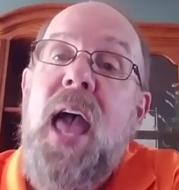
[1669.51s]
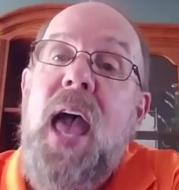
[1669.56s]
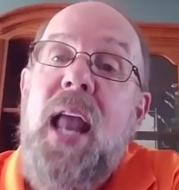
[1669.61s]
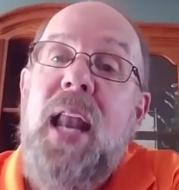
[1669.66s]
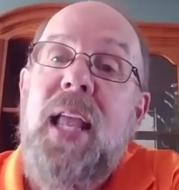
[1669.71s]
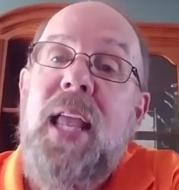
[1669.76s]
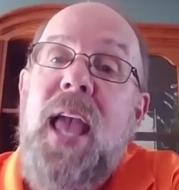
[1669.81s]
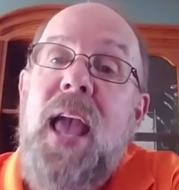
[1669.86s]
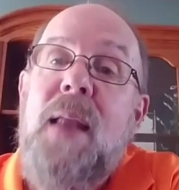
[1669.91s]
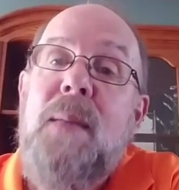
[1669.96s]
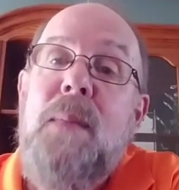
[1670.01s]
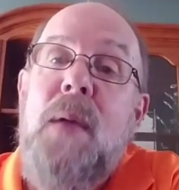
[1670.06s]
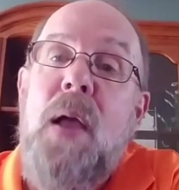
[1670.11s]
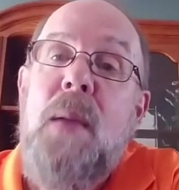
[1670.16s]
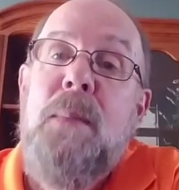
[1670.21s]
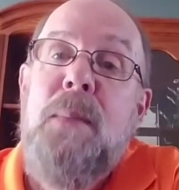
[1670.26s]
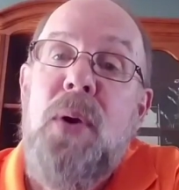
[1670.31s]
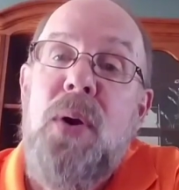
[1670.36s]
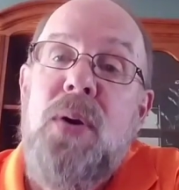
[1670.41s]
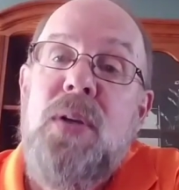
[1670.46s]
And again,
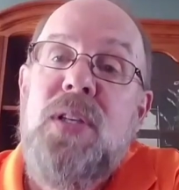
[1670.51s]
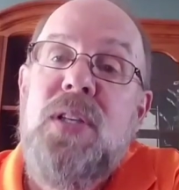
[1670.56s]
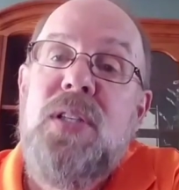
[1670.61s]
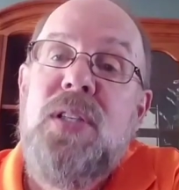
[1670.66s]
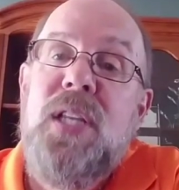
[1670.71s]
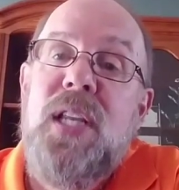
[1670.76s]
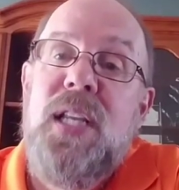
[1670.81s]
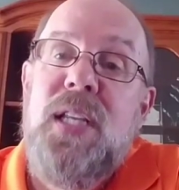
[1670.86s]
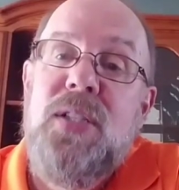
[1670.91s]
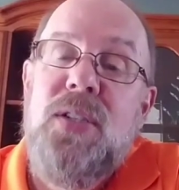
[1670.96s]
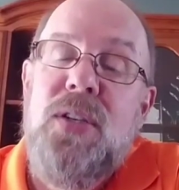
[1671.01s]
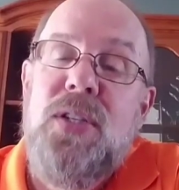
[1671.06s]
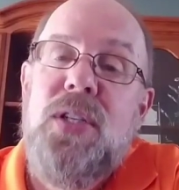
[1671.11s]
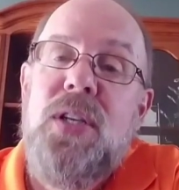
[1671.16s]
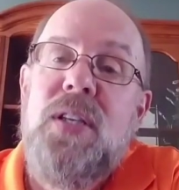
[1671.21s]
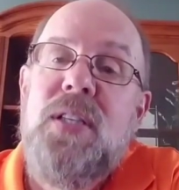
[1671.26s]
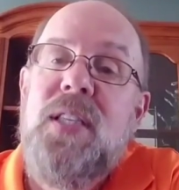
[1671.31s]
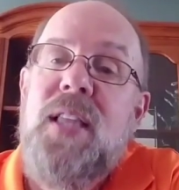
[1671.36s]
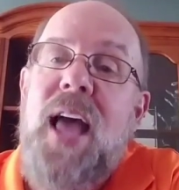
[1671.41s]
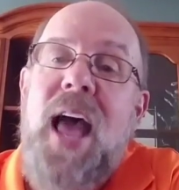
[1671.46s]
emergencies are
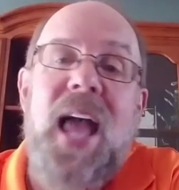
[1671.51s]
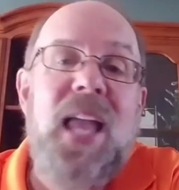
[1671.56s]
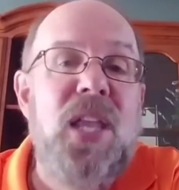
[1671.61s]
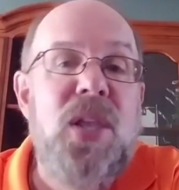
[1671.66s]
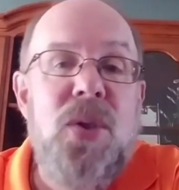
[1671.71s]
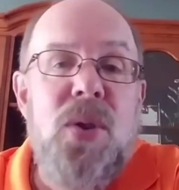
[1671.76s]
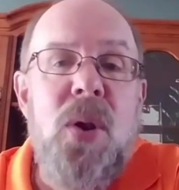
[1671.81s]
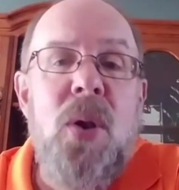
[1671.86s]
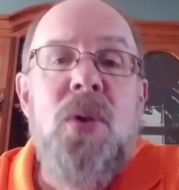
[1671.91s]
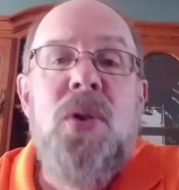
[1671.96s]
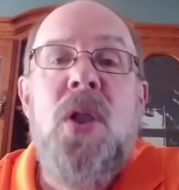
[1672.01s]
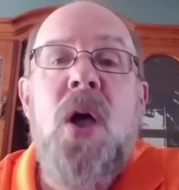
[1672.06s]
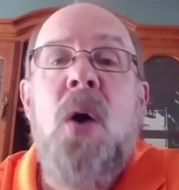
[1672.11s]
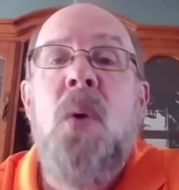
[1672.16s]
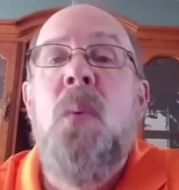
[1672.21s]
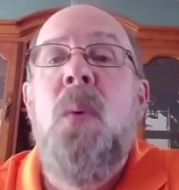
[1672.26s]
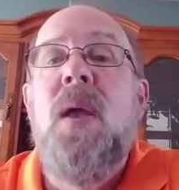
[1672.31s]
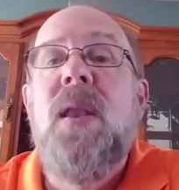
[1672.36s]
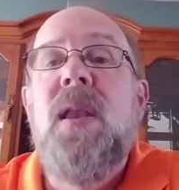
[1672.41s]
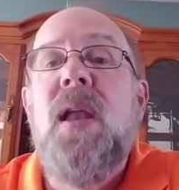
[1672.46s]
just that. You don't
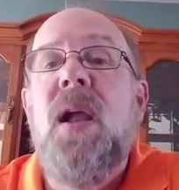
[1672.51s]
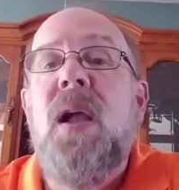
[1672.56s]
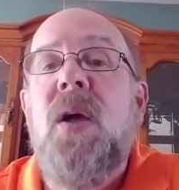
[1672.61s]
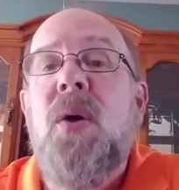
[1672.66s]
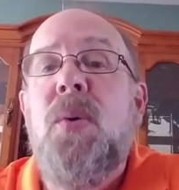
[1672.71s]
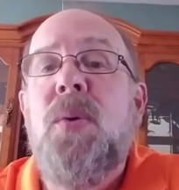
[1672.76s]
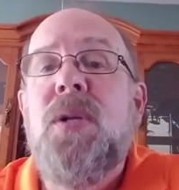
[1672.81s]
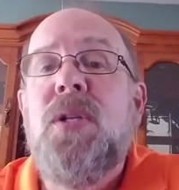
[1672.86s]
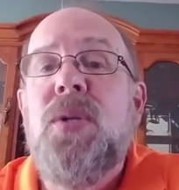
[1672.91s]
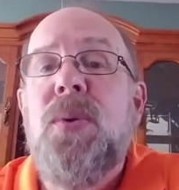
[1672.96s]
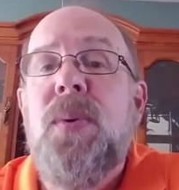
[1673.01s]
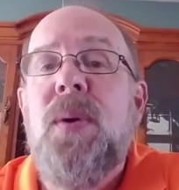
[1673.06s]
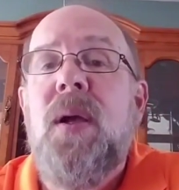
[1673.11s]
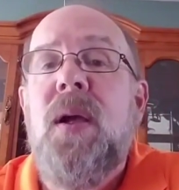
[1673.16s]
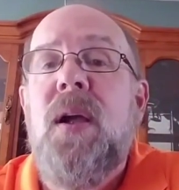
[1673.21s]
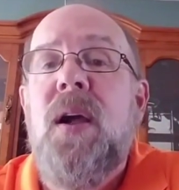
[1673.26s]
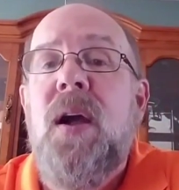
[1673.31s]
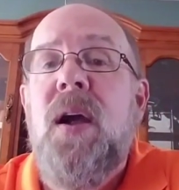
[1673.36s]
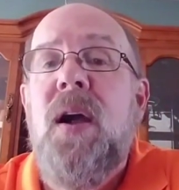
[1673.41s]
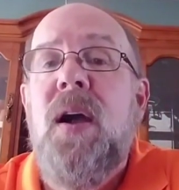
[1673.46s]
know when they're going to
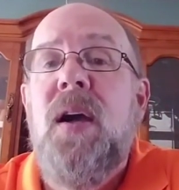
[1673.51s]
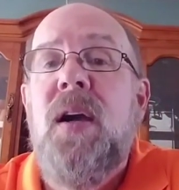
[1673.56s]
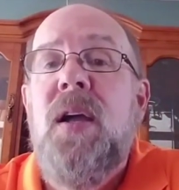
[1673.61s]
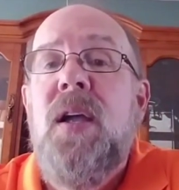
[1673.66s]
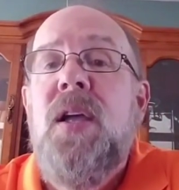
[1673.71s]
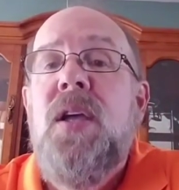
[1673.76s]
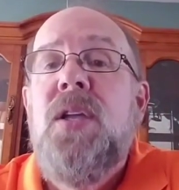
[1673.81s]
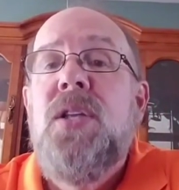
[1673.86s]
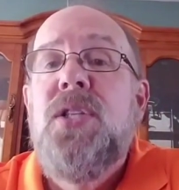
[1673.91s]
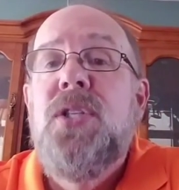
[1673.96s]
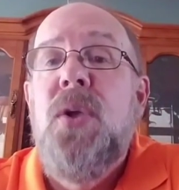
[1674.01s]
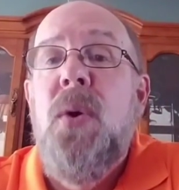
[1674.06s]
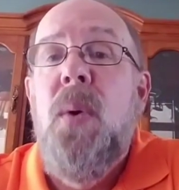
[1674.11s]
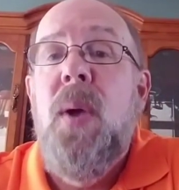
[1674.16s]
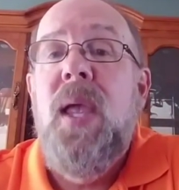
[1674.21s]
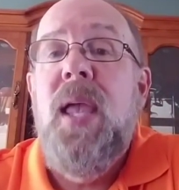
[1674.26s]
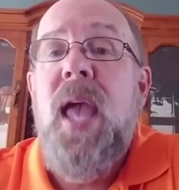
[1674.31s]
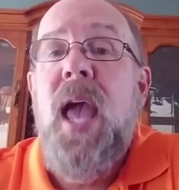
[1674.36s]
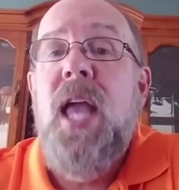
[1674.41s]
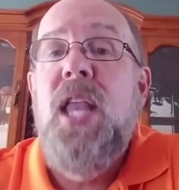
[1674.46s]
occur.
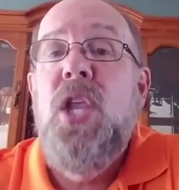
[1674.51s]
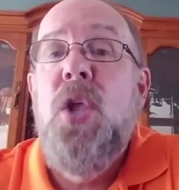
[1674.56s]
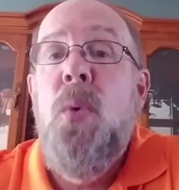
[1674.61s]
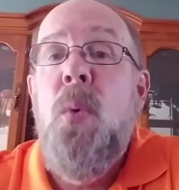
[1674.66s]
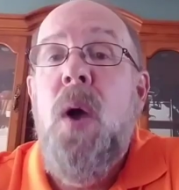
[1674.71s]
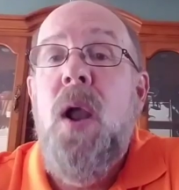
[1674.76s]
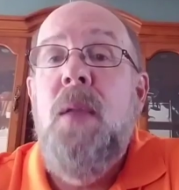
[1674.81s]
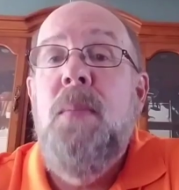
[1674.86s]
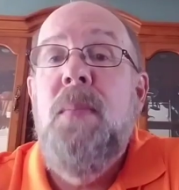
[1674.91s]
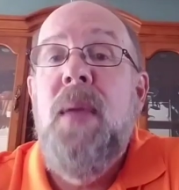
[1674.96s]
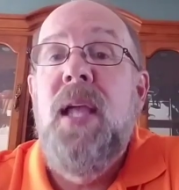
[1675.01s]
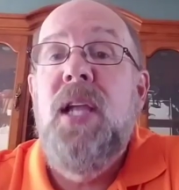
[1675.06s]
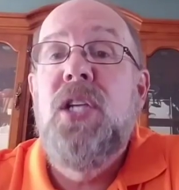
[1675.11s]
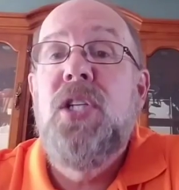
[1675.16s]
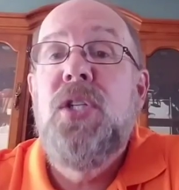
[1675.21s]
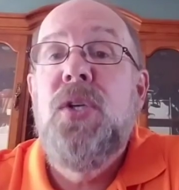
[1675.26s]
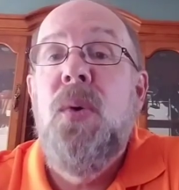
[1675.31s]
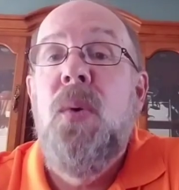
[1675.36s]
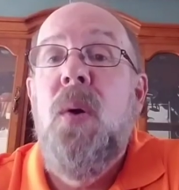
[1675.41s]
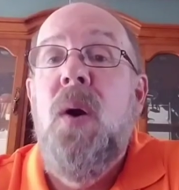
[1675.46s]
So again, you want to make
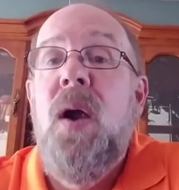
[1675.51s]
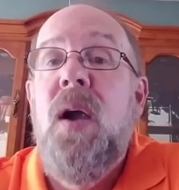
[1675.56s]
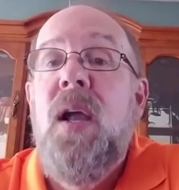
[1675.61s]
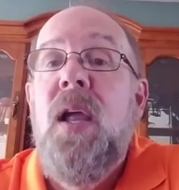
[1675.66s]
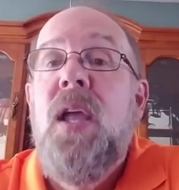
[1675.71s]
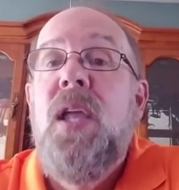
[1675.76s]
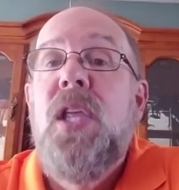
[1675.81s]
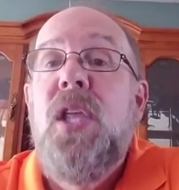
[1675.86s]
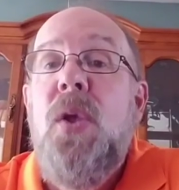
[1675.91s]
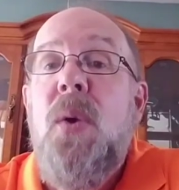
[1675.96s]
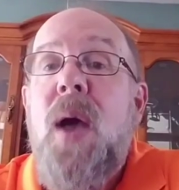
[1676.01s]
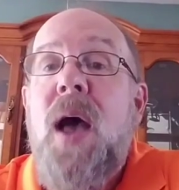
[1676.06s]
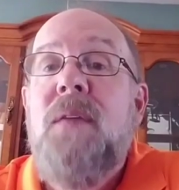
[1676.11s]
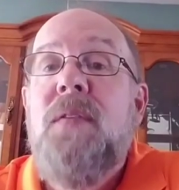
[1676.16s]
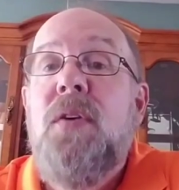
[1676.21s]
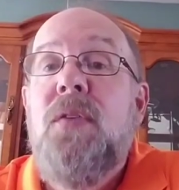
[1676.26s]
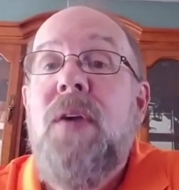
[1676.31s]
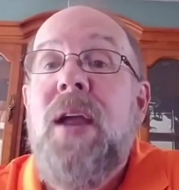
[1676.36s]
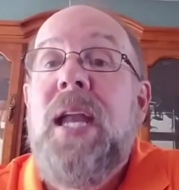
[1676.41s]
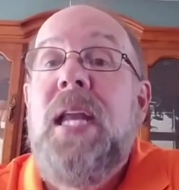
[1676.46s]
sure you
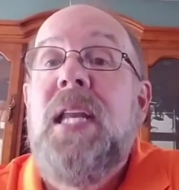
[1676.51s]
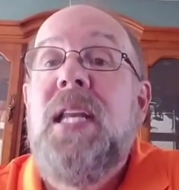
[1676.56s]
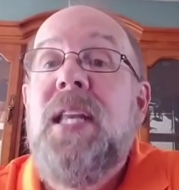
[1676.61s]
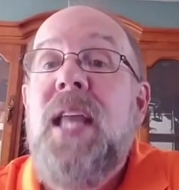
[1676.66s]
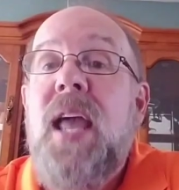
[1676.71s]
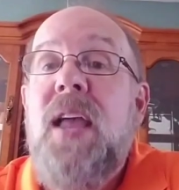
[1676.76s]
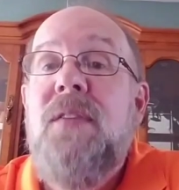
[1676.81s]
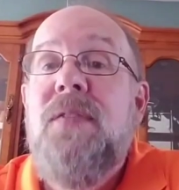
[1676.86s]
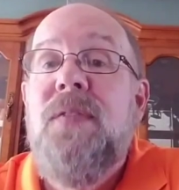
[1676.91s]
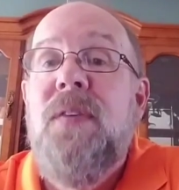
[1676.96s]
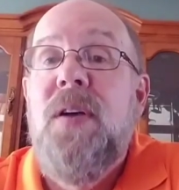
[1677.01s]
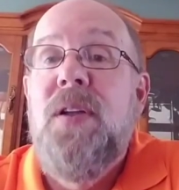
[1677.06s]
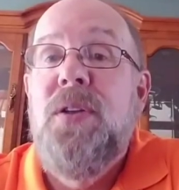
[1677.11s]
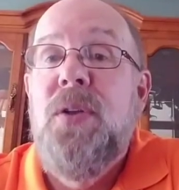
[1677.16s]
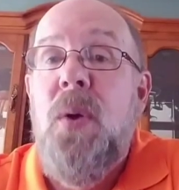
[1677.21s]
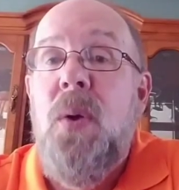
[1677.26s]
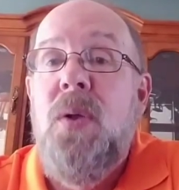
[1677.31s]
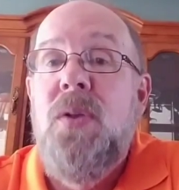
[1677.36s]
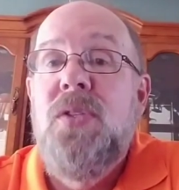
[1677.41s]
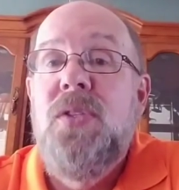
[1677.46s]
have a rainy day
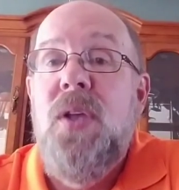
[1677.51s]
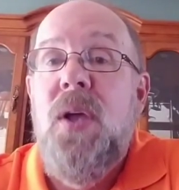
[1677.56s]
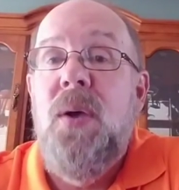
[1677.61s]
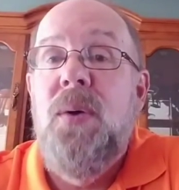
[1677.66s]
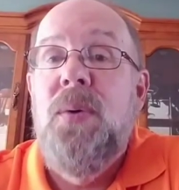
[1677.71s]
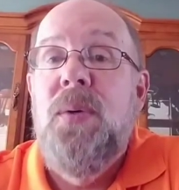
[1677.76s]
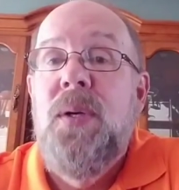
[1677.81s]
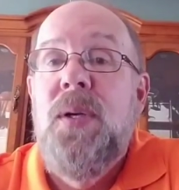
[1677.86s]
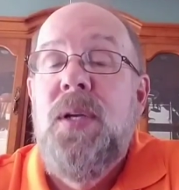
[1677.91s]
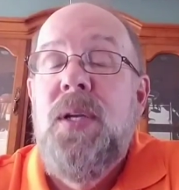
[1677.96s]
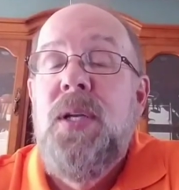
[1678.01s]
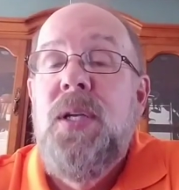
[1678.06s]
fund also.